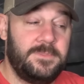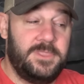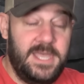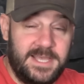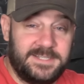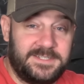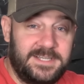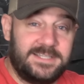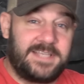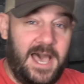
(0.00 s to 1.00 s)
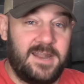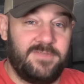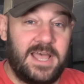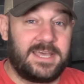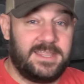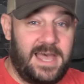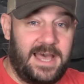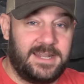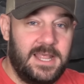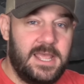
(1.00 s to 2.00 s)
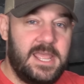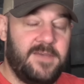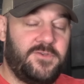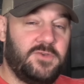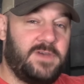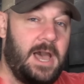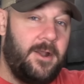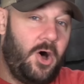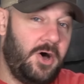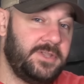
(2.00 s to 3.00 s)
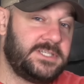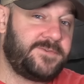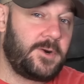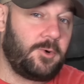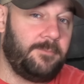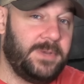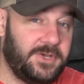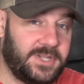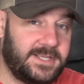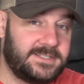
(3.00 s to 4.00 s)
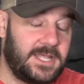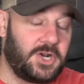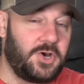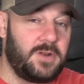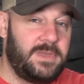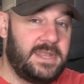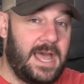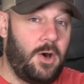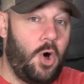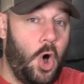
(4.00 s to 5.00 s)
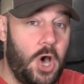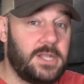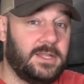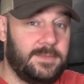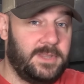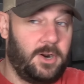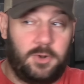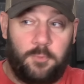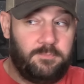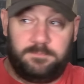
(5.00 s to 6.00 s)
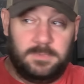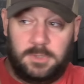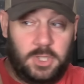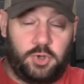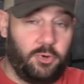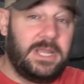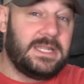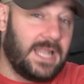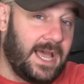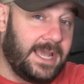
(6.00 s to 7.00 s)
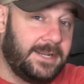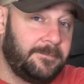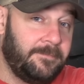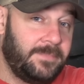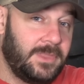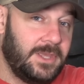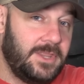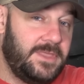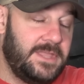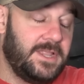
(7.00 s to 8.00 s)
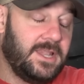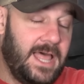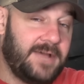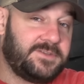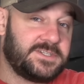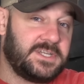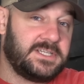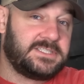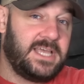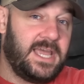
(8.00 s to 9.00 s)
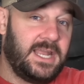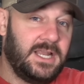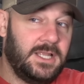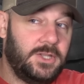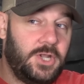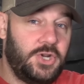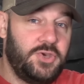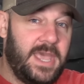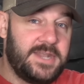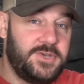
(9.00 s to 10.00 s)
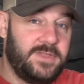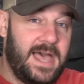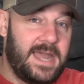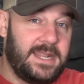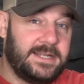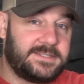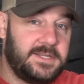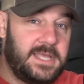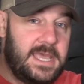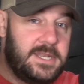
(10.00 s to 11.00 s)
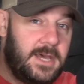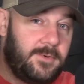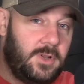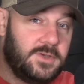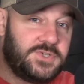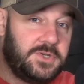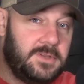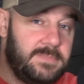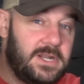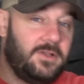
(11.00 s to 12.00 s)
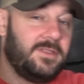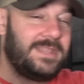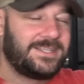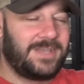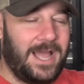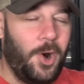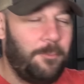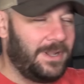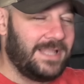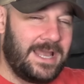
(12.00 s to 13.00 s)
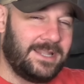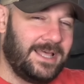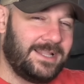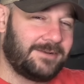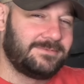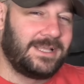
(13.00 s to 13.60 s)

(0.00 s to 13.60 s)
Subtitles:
This is kind of like that. If you've got all these federal buildings that are going to be now on limit, they're a green light, then the left is going to say, no, no, you can't do that. And it's going to end up closer to the middle. I hope I landed that.